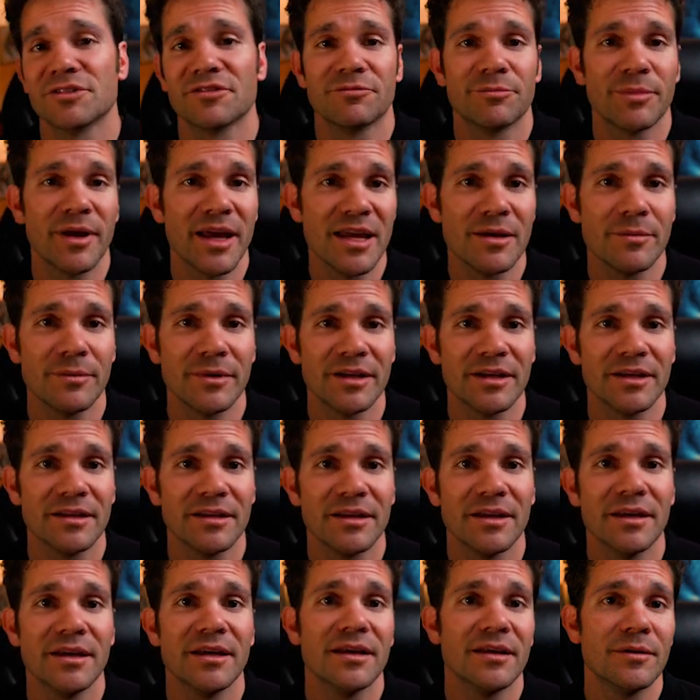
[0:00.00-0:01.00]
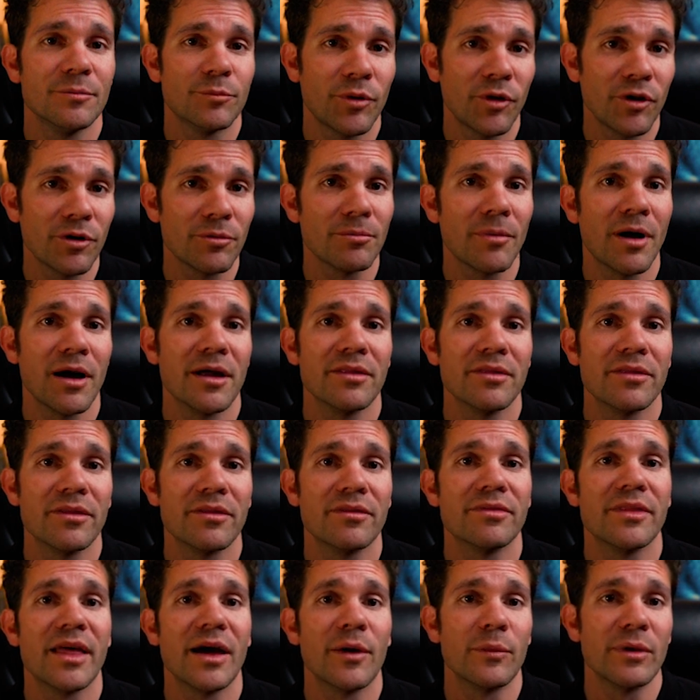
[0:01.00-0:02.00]
of payment per
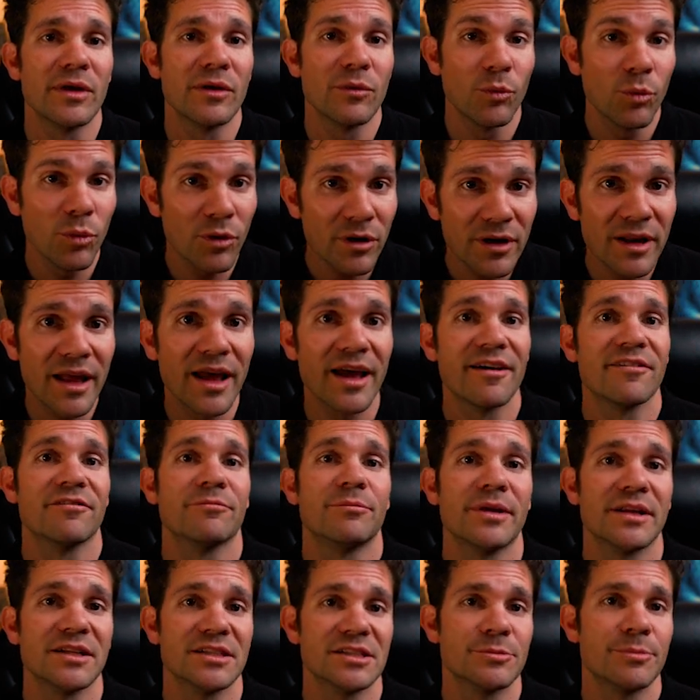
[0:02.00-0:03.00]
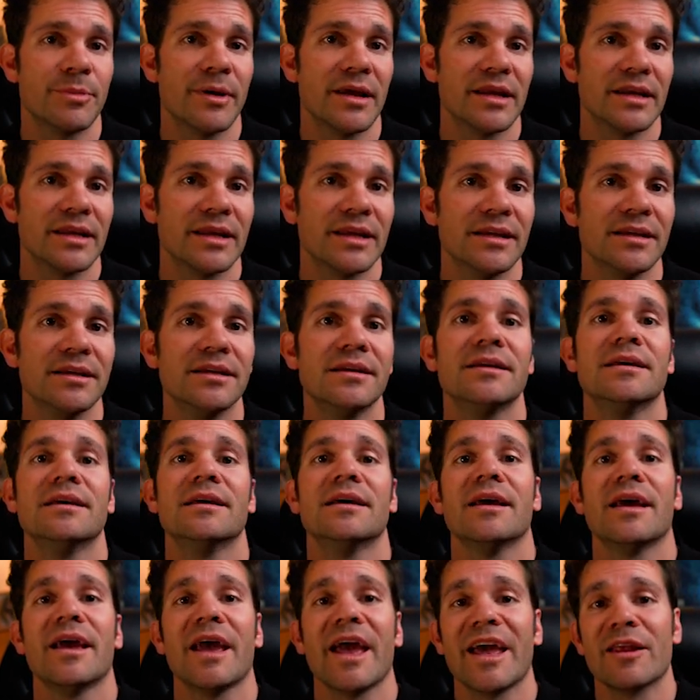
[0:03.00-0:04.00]
month that we would have been spending
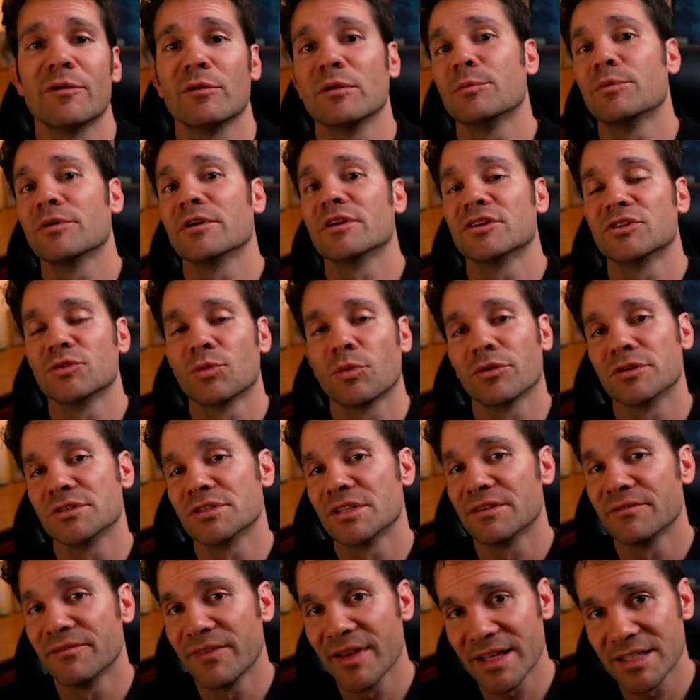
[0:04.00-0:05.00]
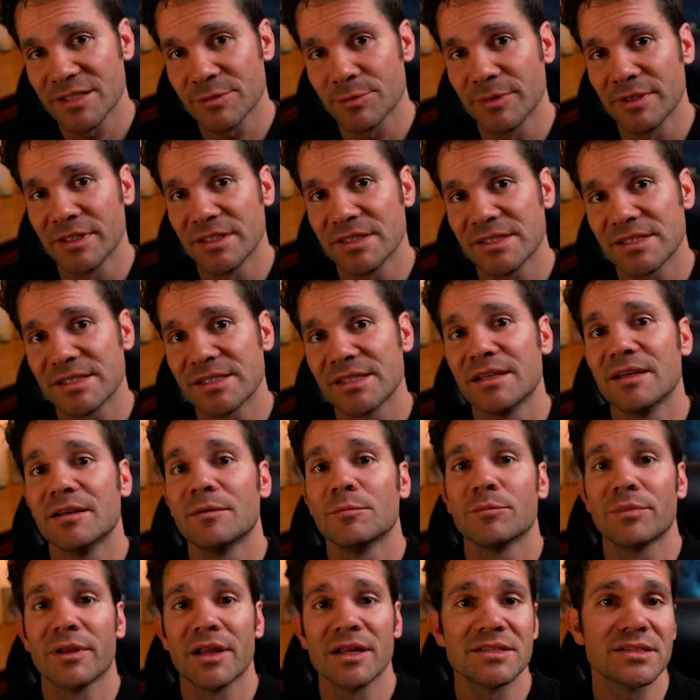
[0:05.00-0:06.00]
and we put it towards investments,
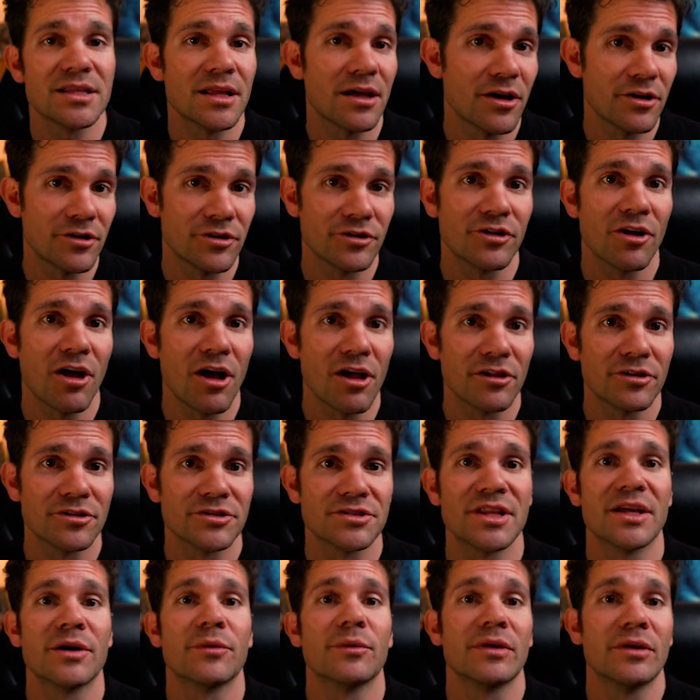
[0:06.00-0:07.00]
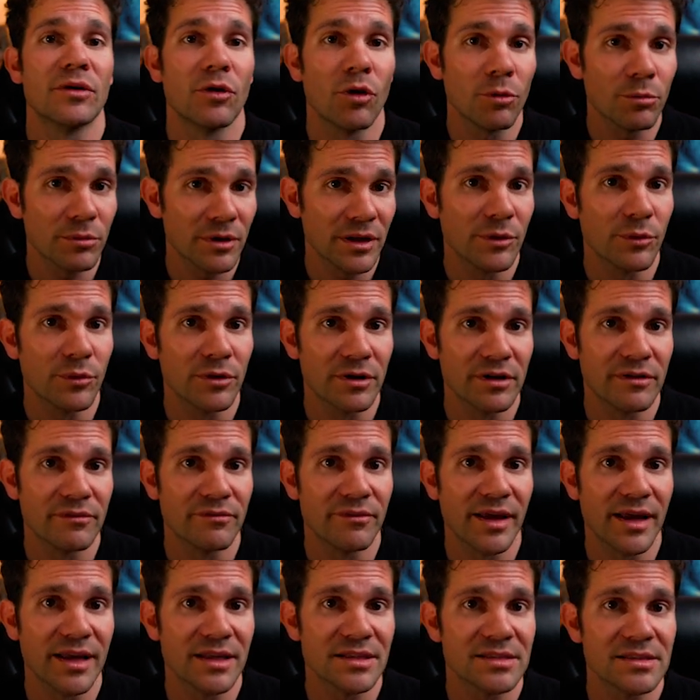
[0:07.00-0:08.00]
plus the $100 that we normally would
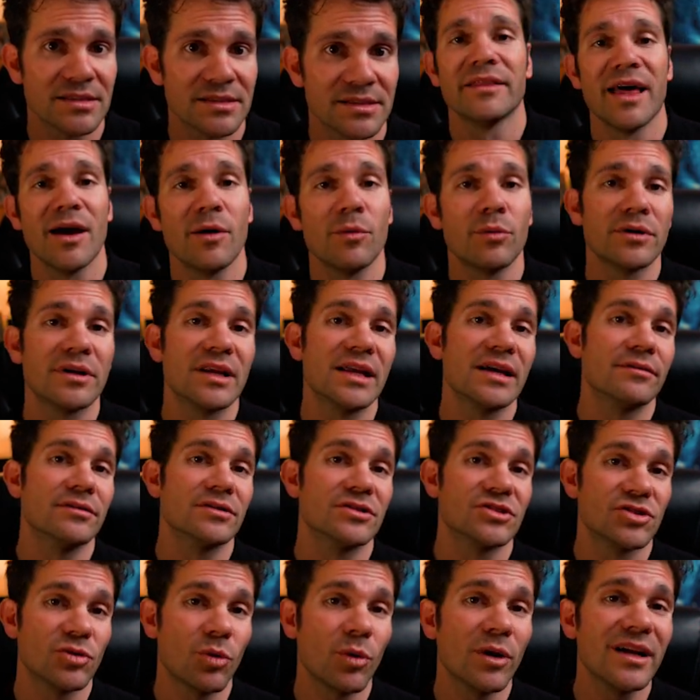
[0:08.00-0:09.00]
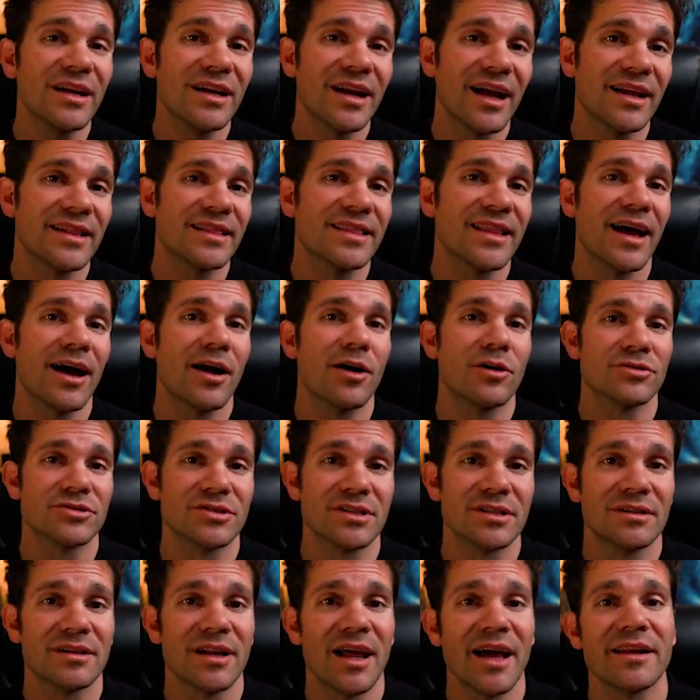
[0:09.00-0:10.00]
invest, that would give us
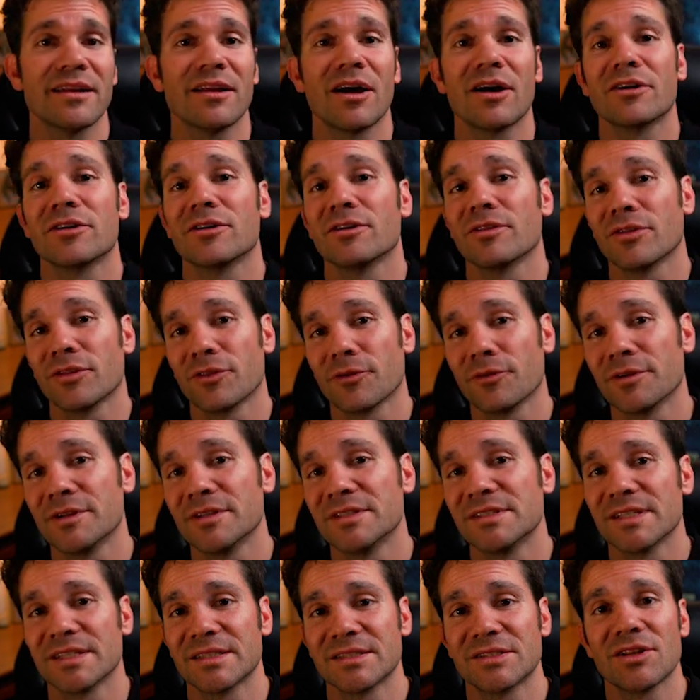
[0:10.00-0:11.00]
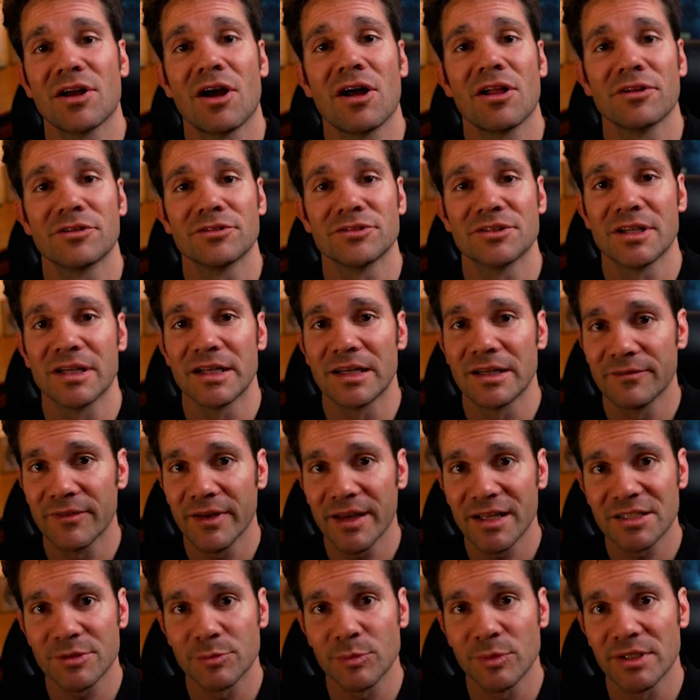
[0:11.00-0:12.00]
$29,936 in
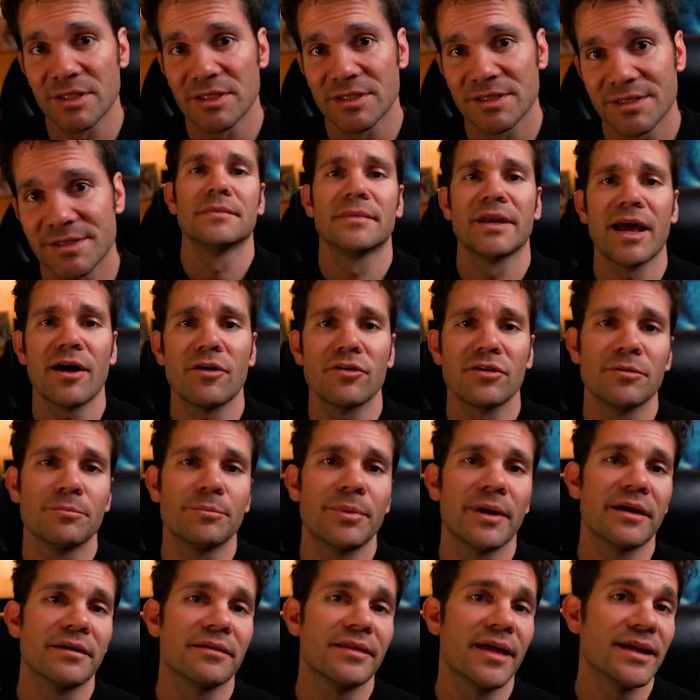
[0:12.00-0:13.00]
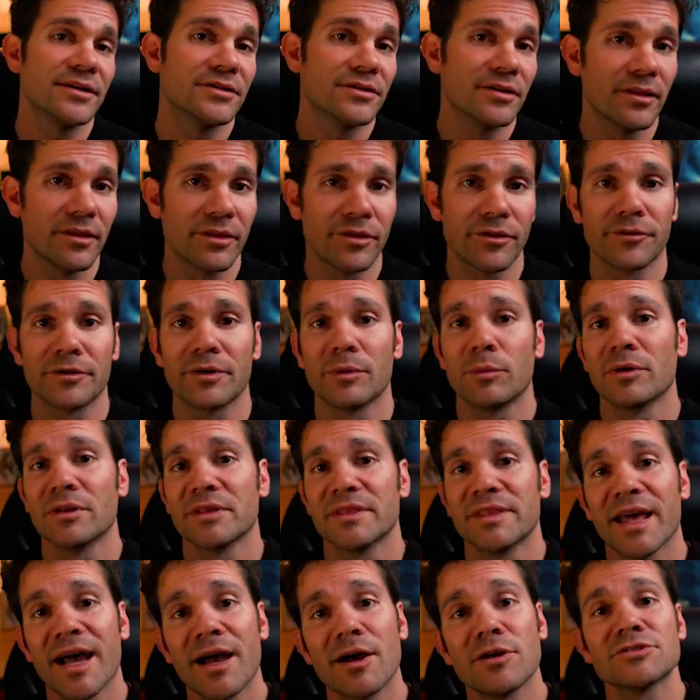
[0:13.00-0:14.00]
investments. Now compare that to the
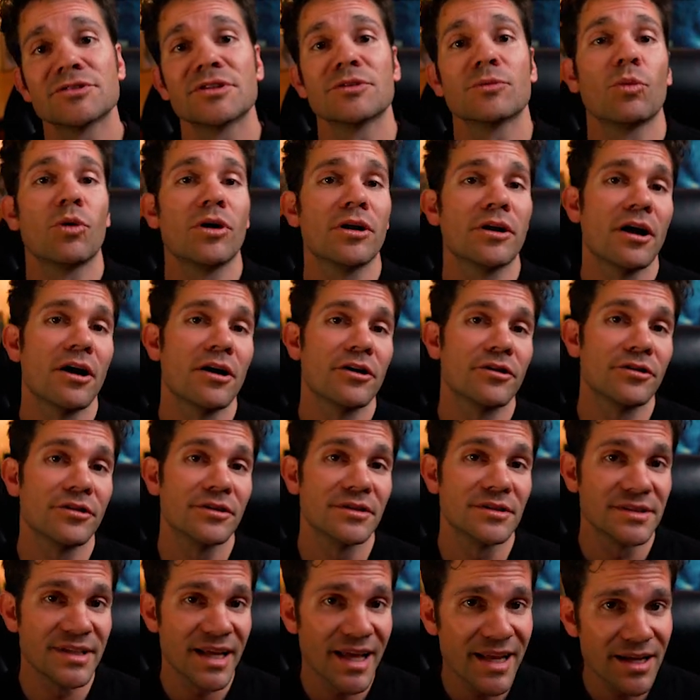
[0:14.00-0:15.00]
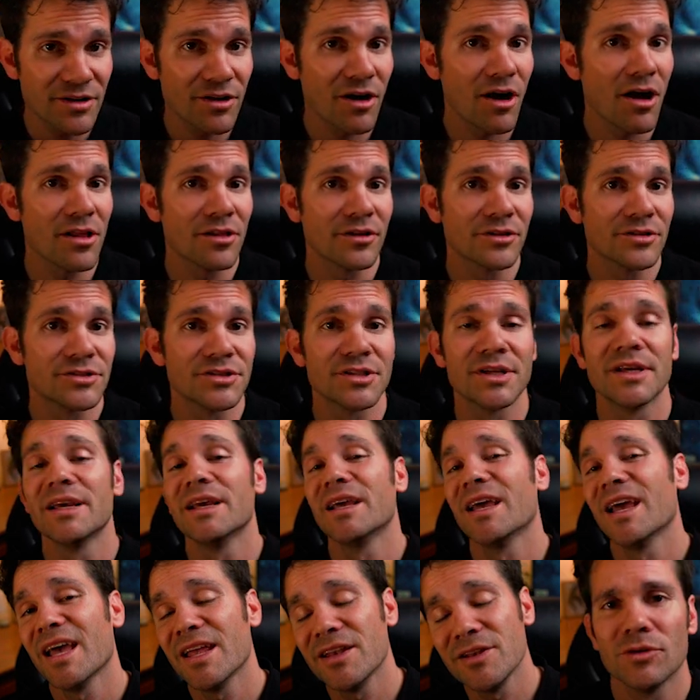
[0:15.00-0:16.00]
$31,110
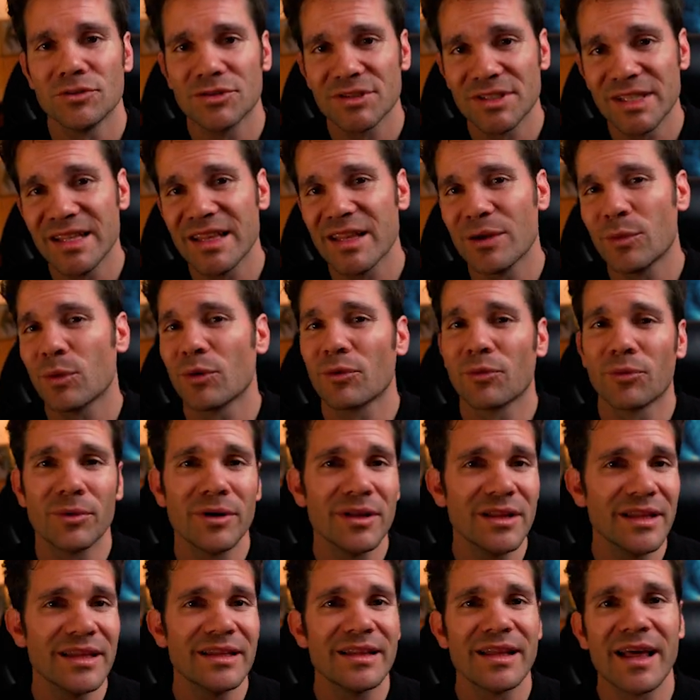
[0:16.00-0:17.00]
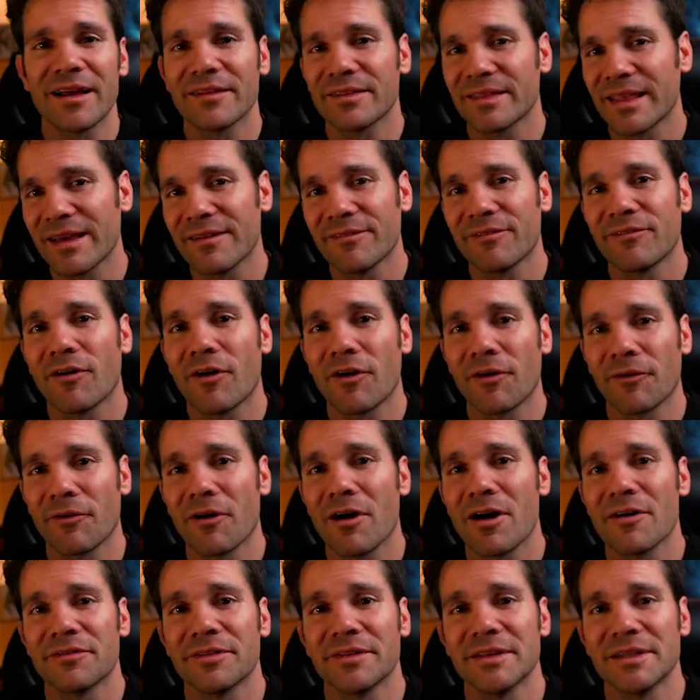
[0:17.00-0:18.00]
and you'll see that we're really not that far
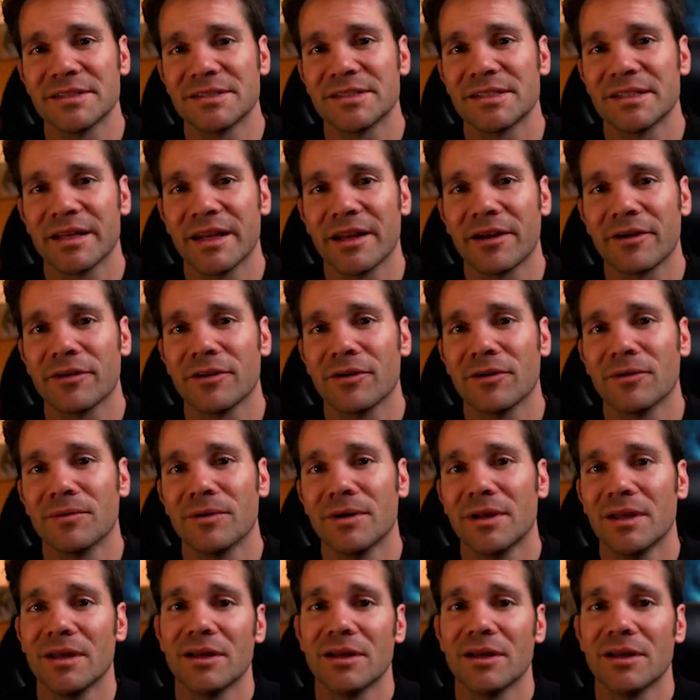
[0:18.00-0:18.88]
off in this scenario.